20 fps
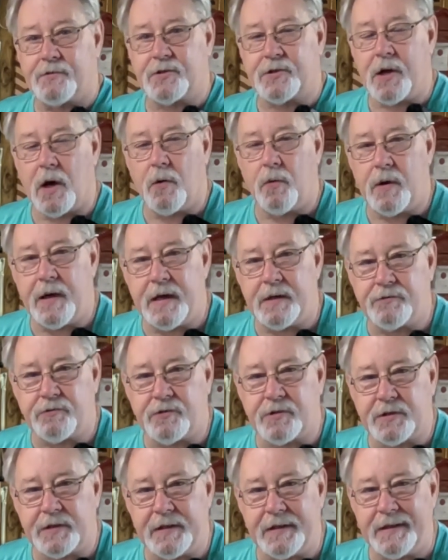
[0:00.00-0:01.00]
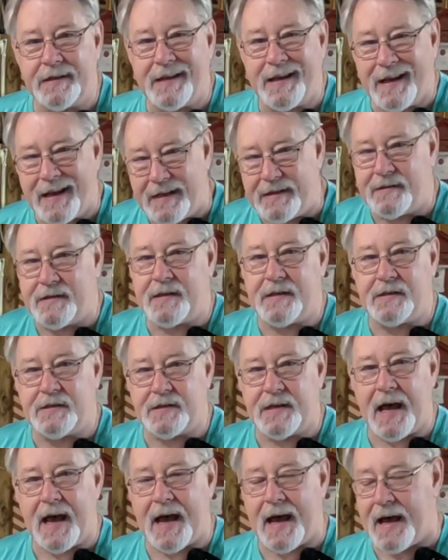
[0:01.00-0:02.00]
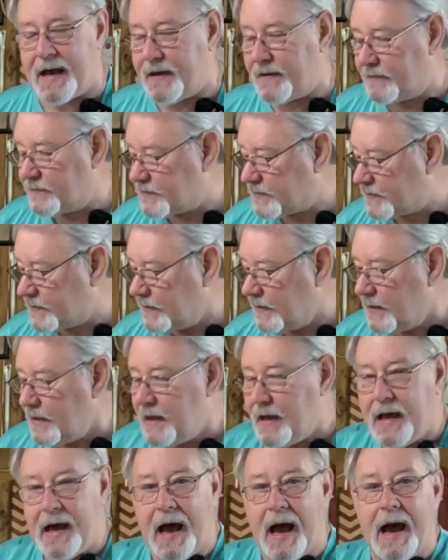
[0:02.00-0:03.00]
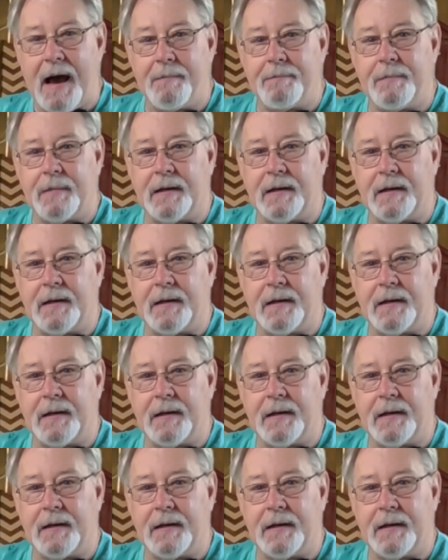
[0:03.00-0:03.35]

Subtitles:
so interested in these knives. I